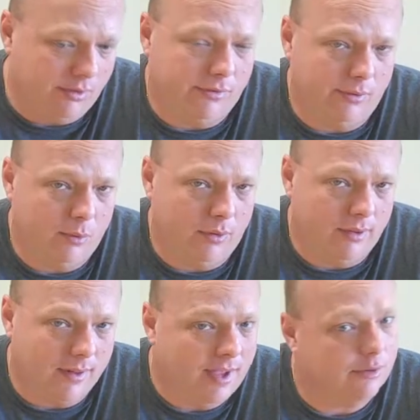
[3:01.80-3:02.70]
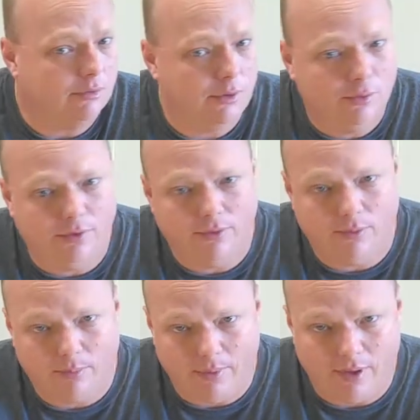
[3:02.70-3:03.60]
system when the GlassRenu
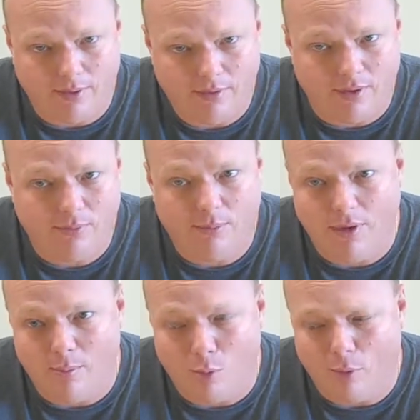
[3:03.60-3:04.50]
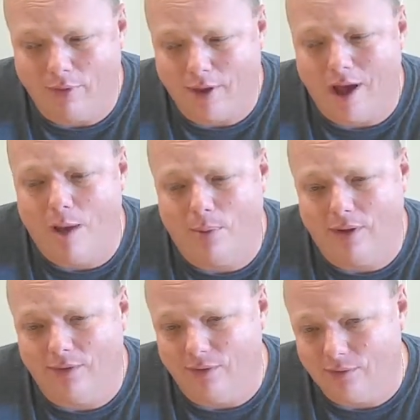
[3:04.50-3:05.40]
system seems to be more of the
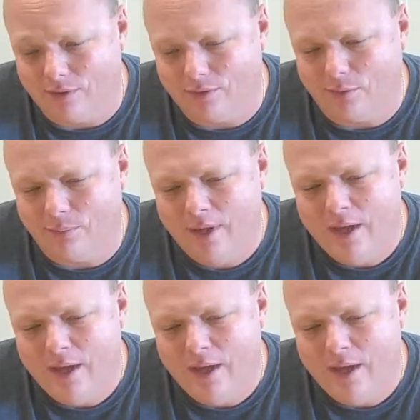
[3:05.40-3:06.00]
comprehensive system?